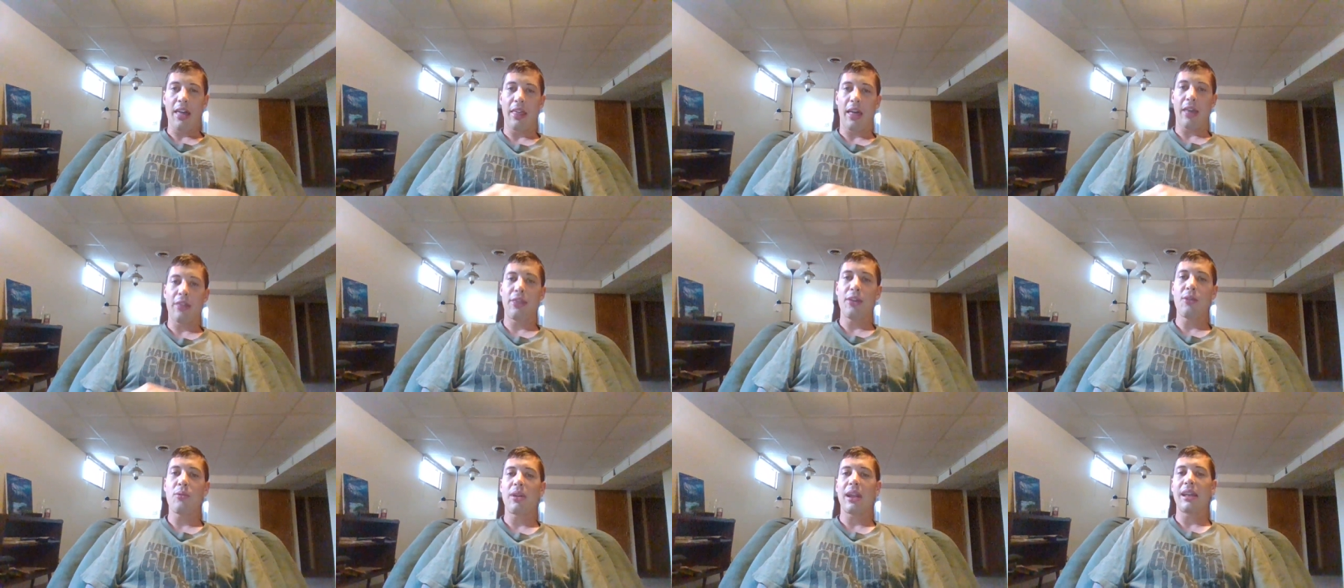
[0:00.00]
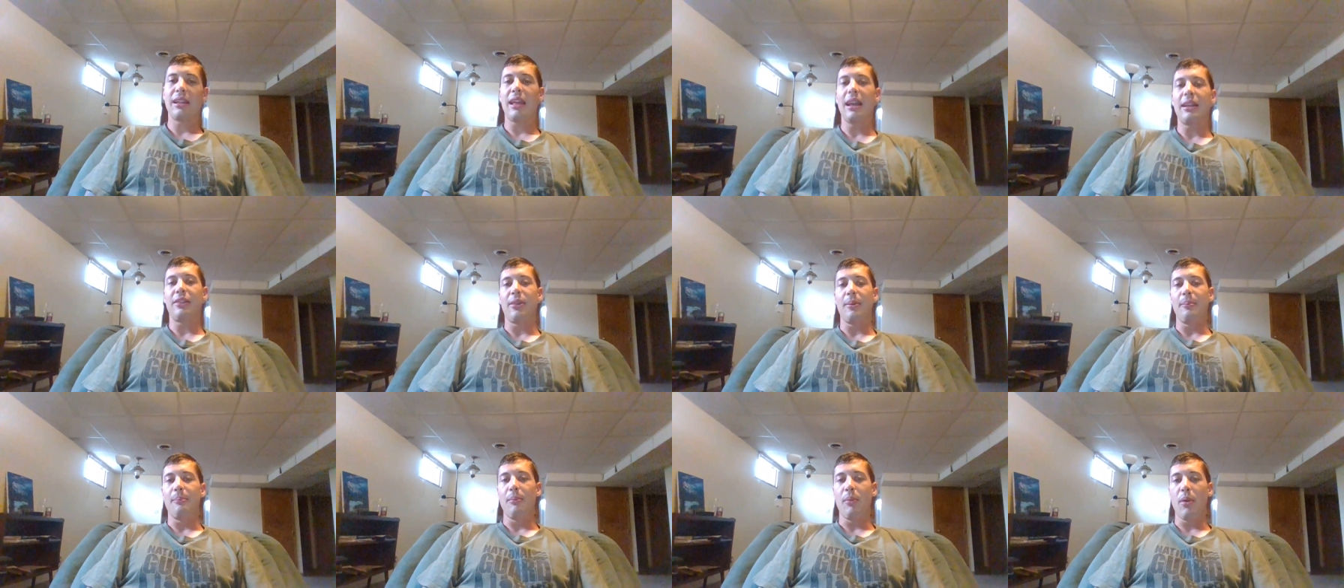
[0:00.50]
think what I like
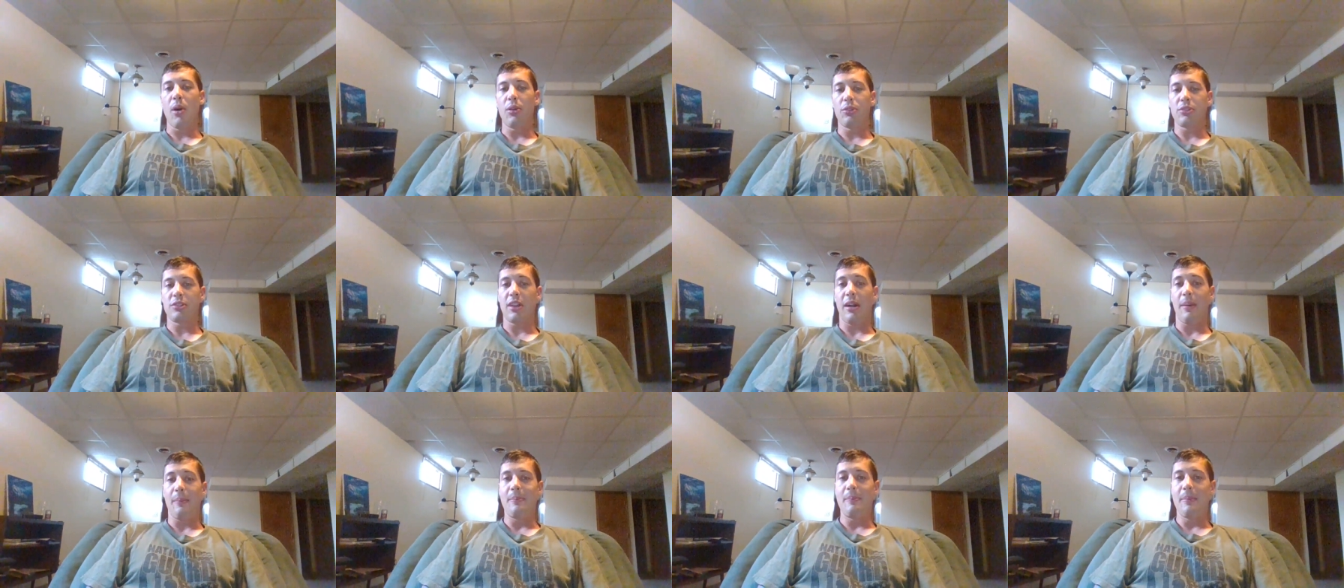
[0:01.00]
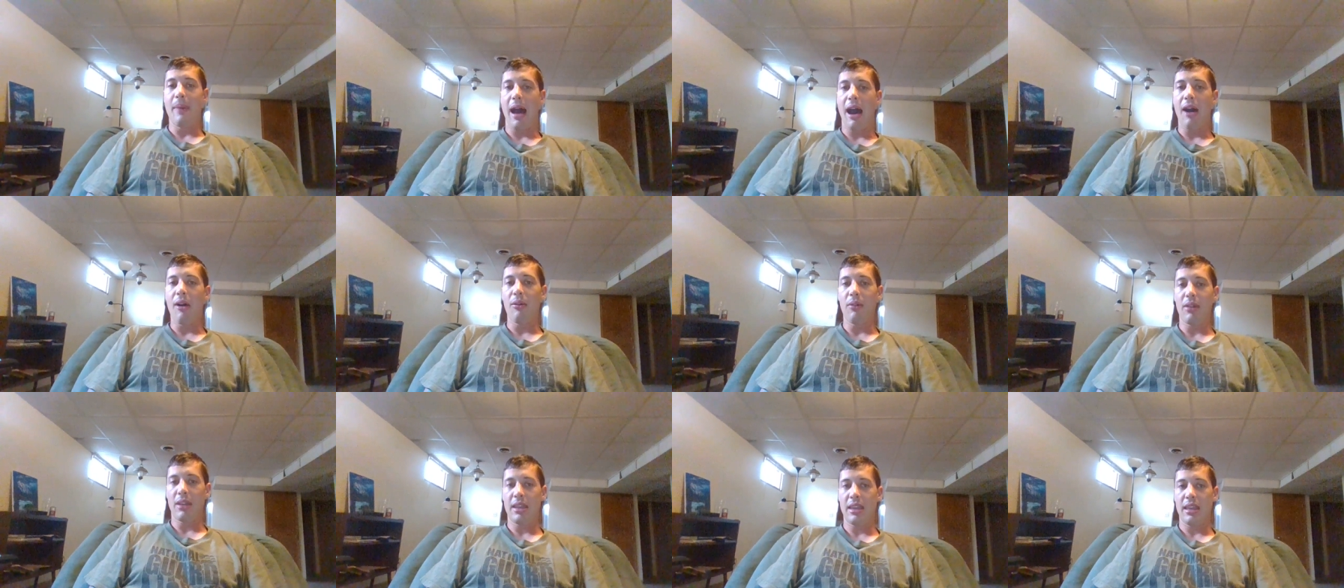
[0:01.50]
the most
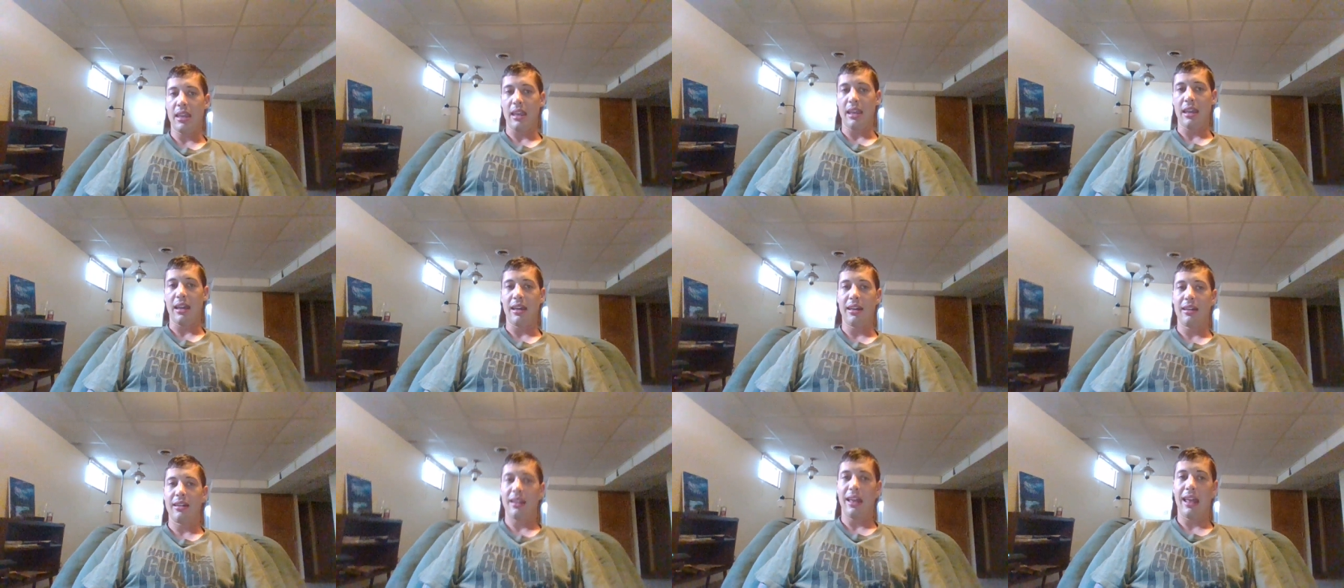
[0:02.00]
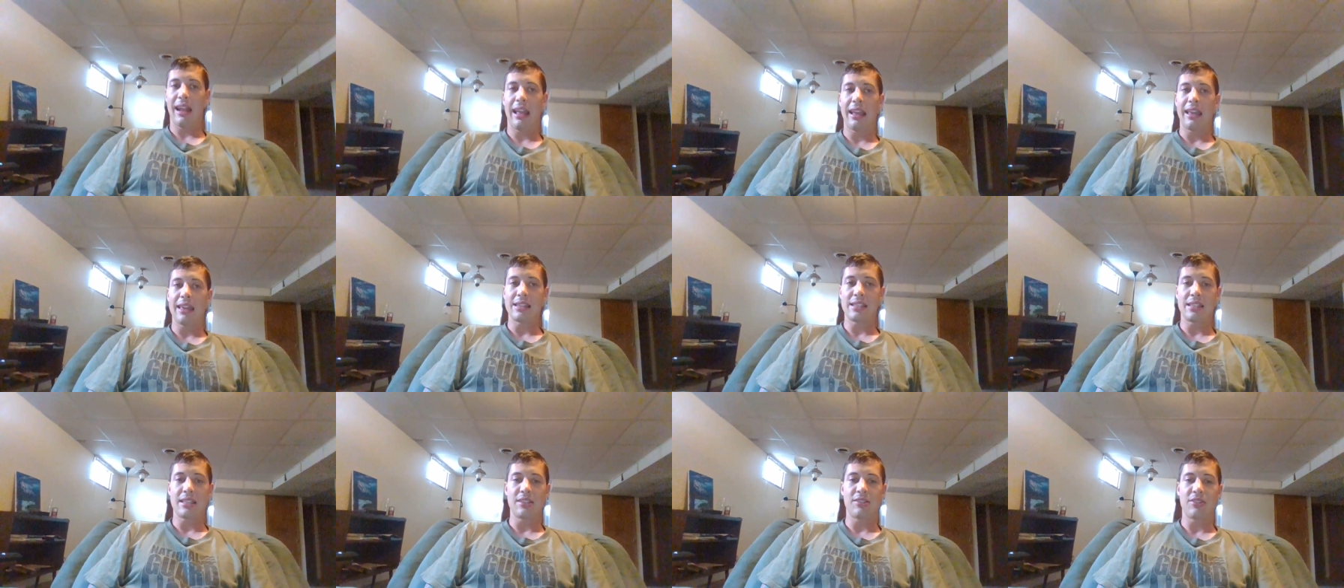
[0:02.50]
about Quia, and I
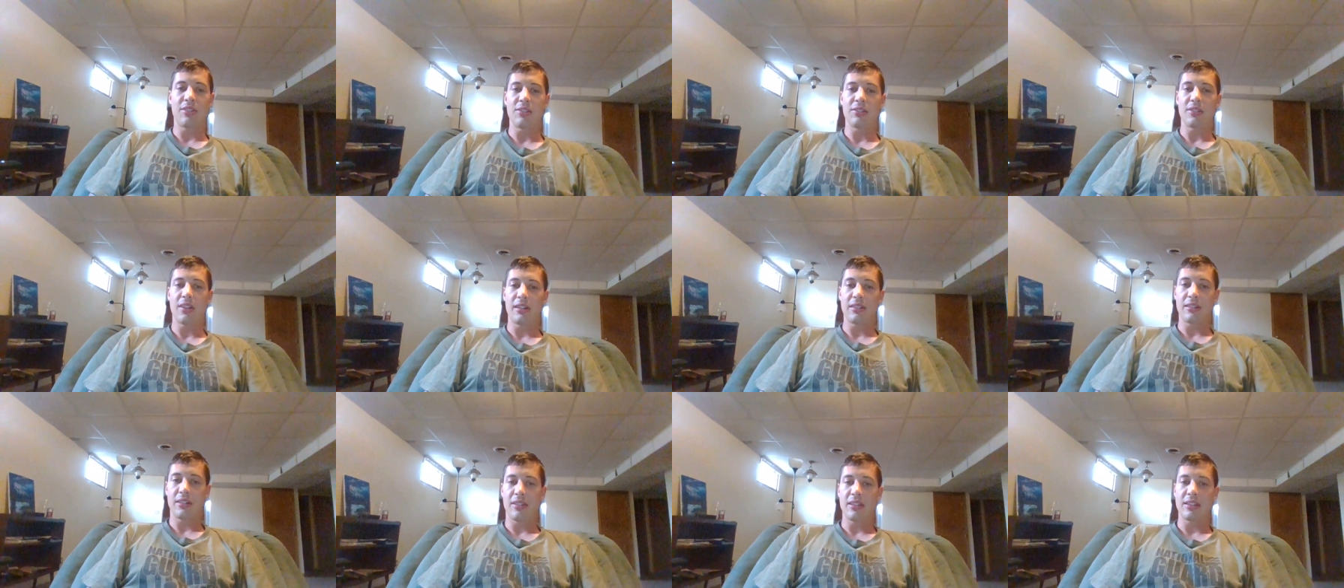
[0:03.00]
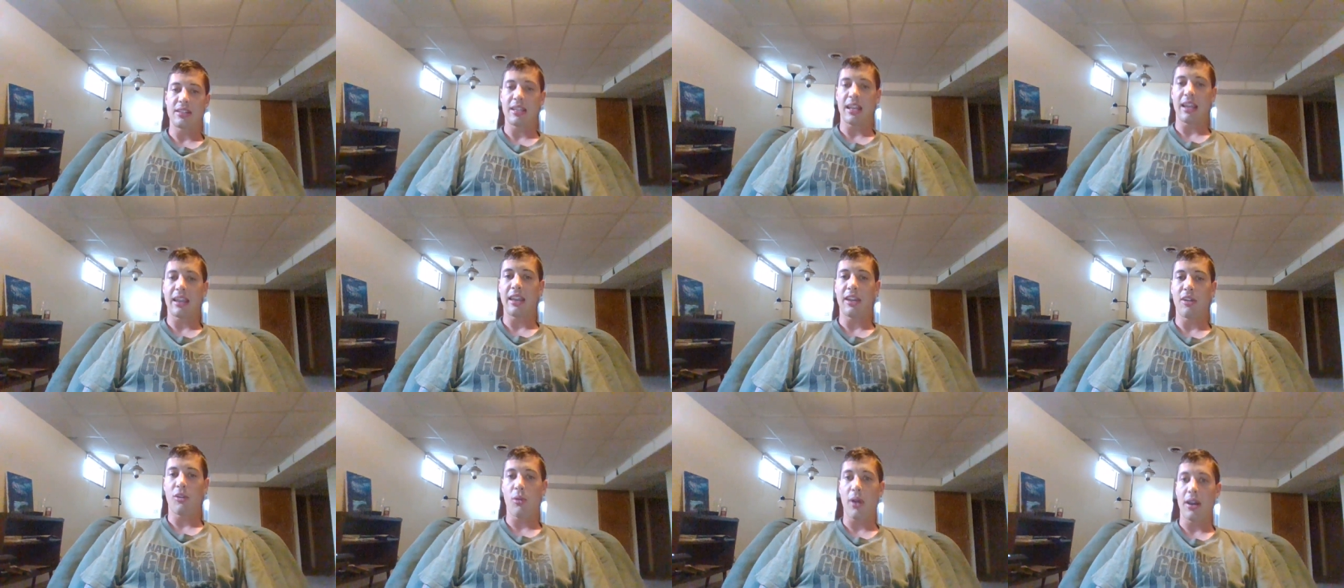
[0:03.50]
guess this goes on to the
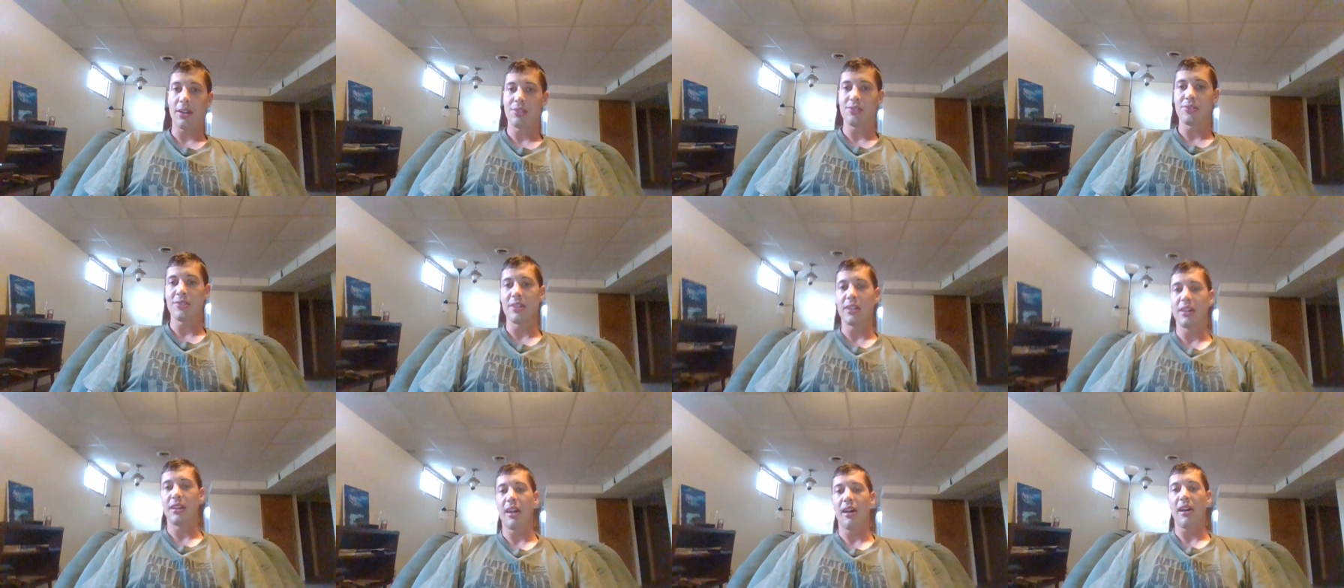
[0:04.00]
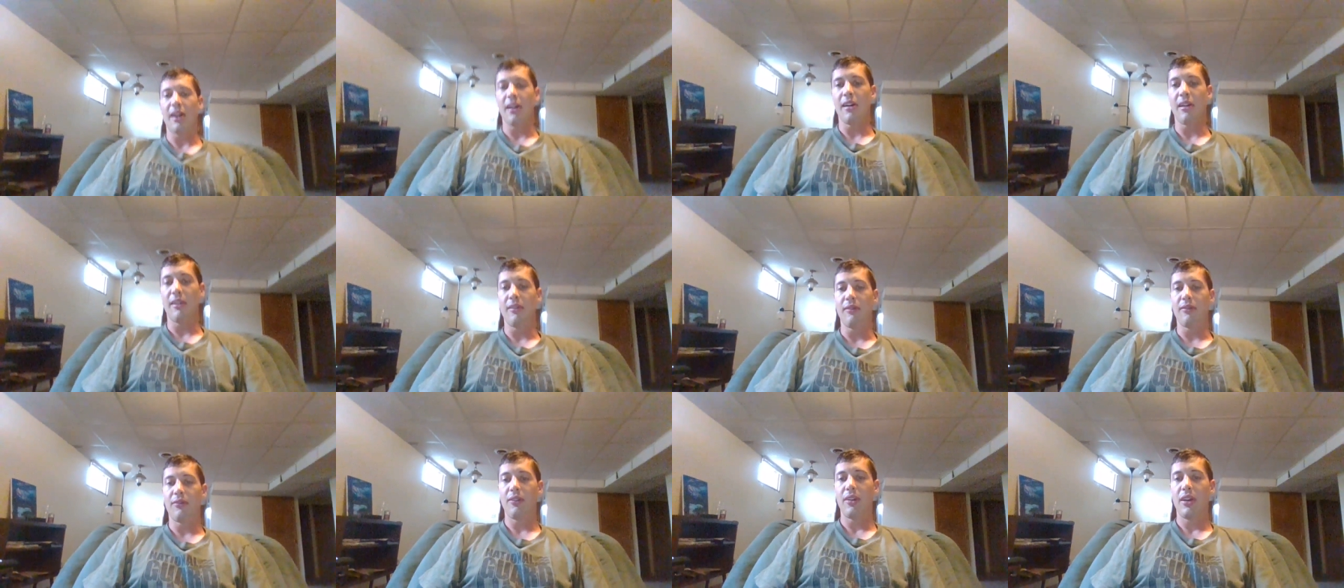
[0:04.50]
second question
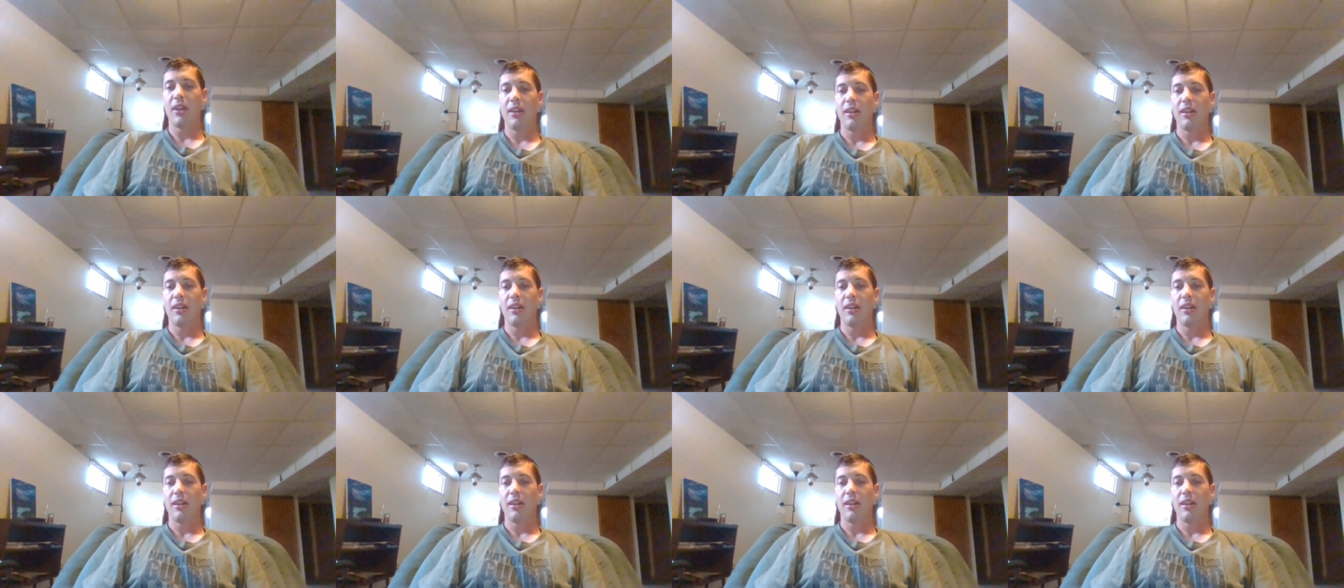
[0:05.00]
of